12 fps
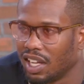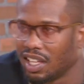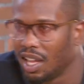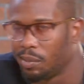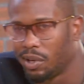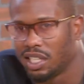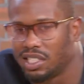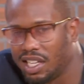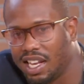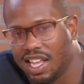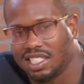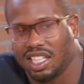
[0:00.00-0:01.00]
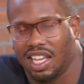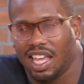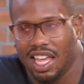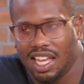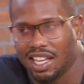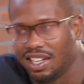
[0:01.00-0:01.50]
like that, bro. That's a, that's a
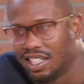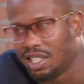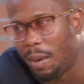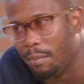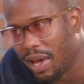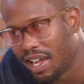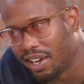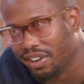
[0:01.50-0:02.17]
hit. That's a it